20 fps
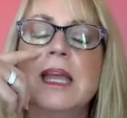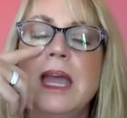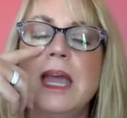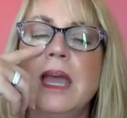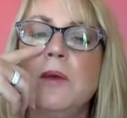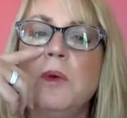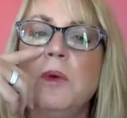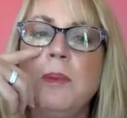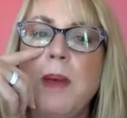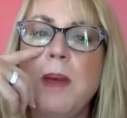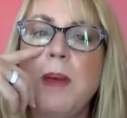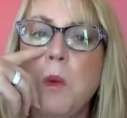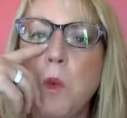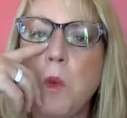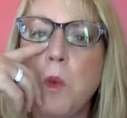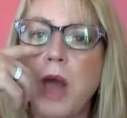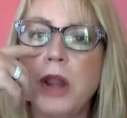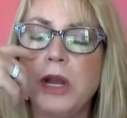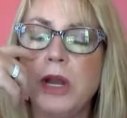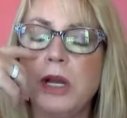And what about
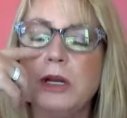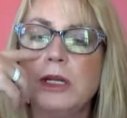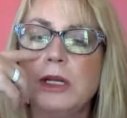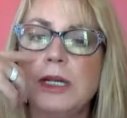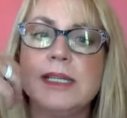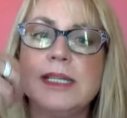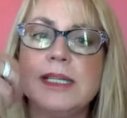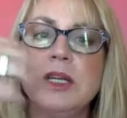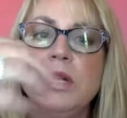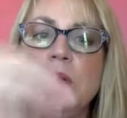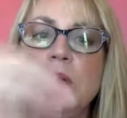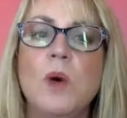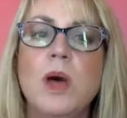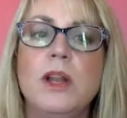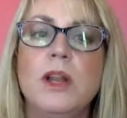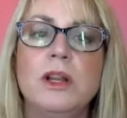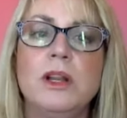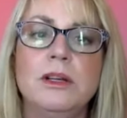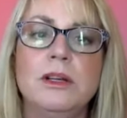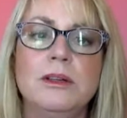water? Because I know
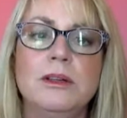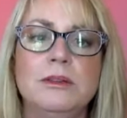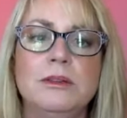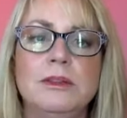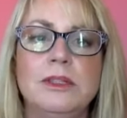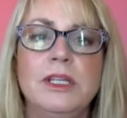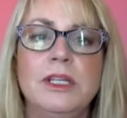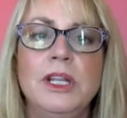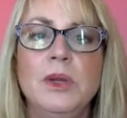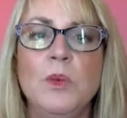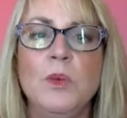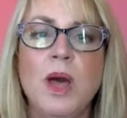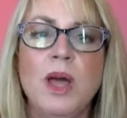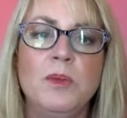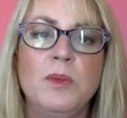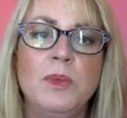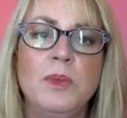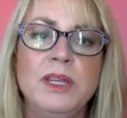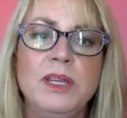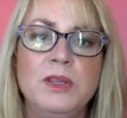water,
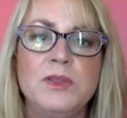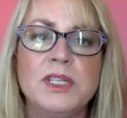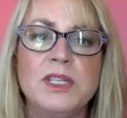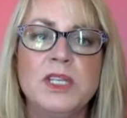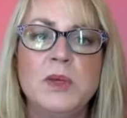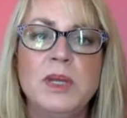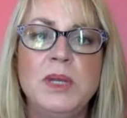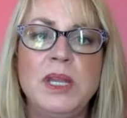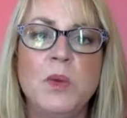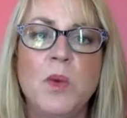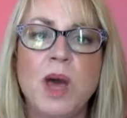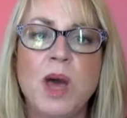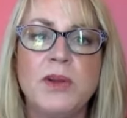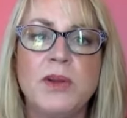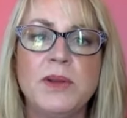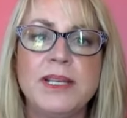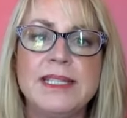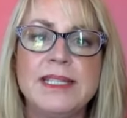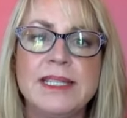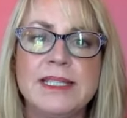we use a unique
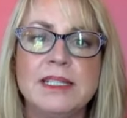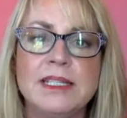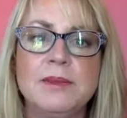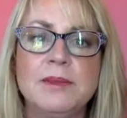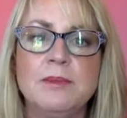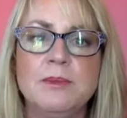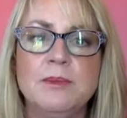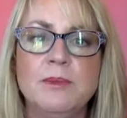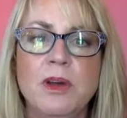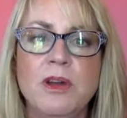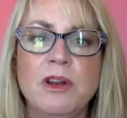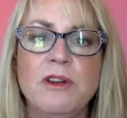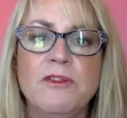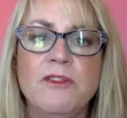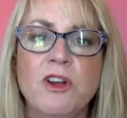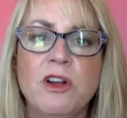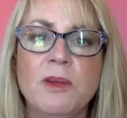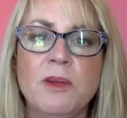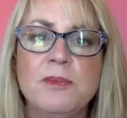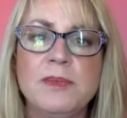watering system on our
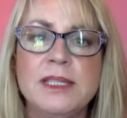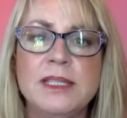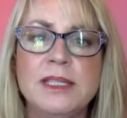farms.